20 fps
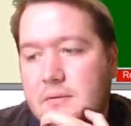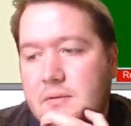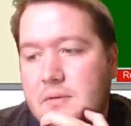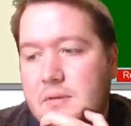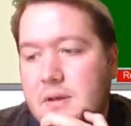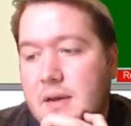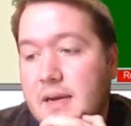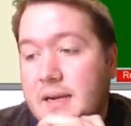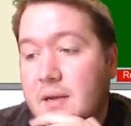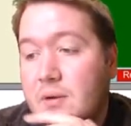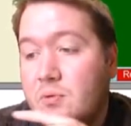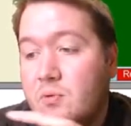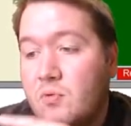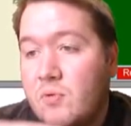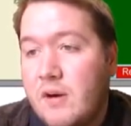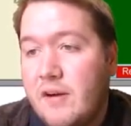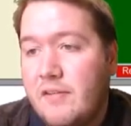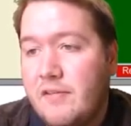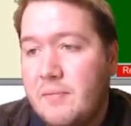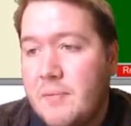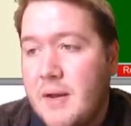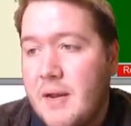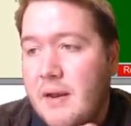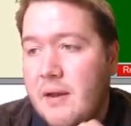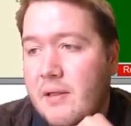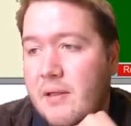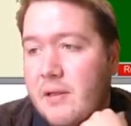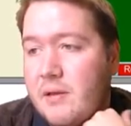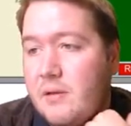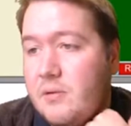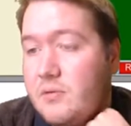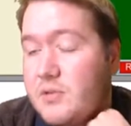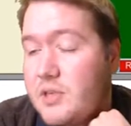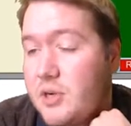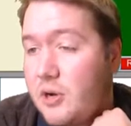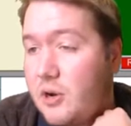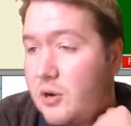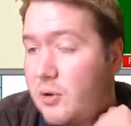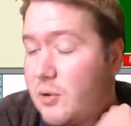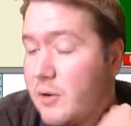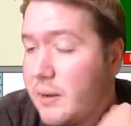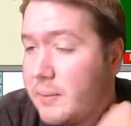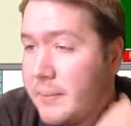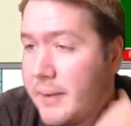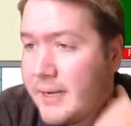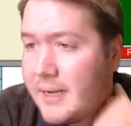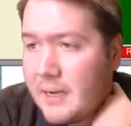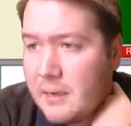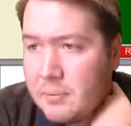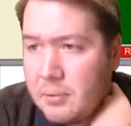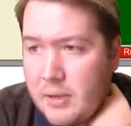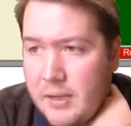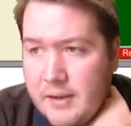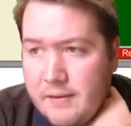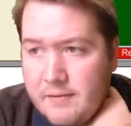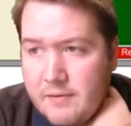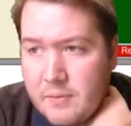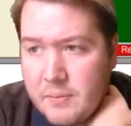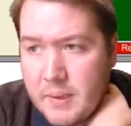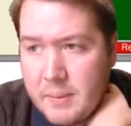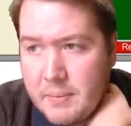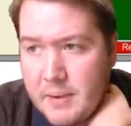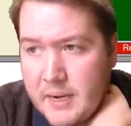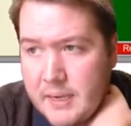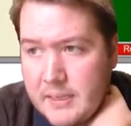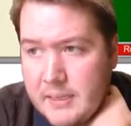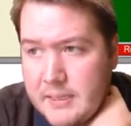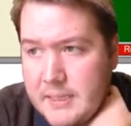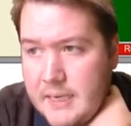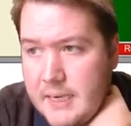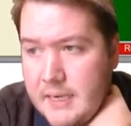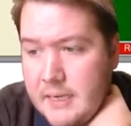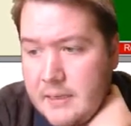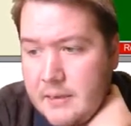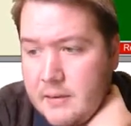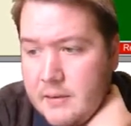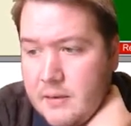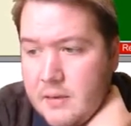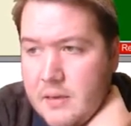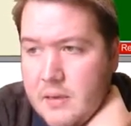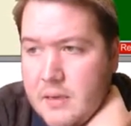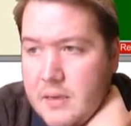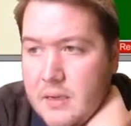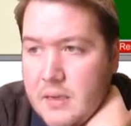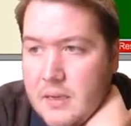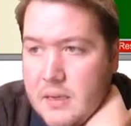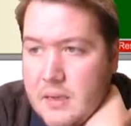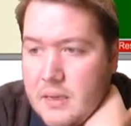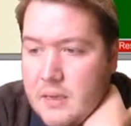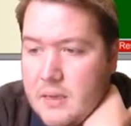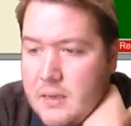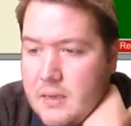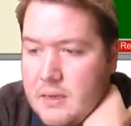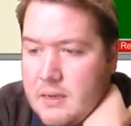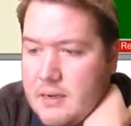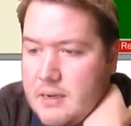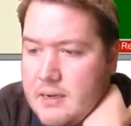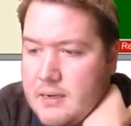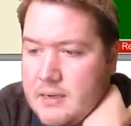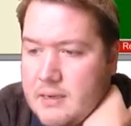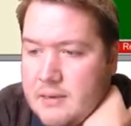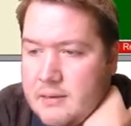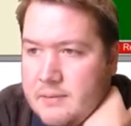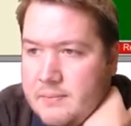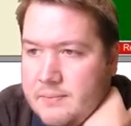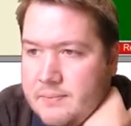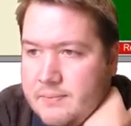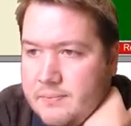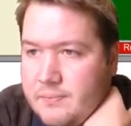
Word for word: I can ruff my... So, I'm making a plan from my partner's hand. Um,